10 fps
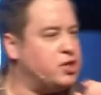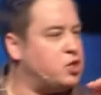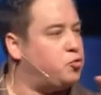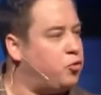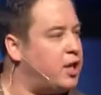this
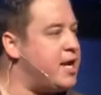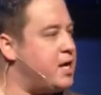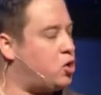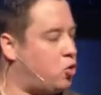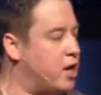really
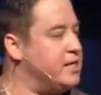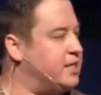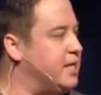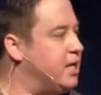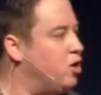
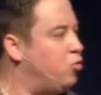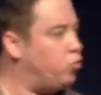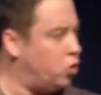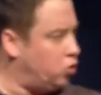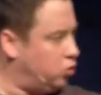crazy
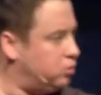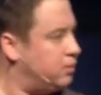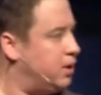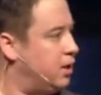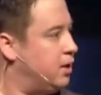rule.
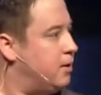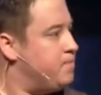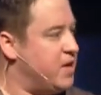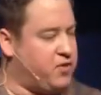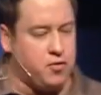
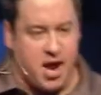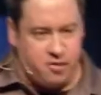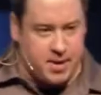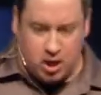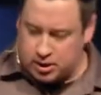If you've ever
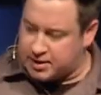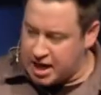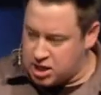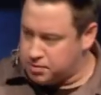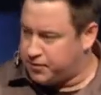been on
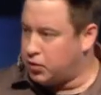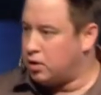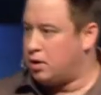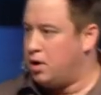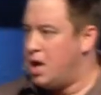stage
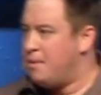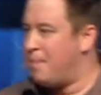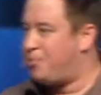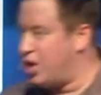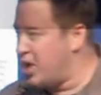before, my
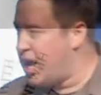brother and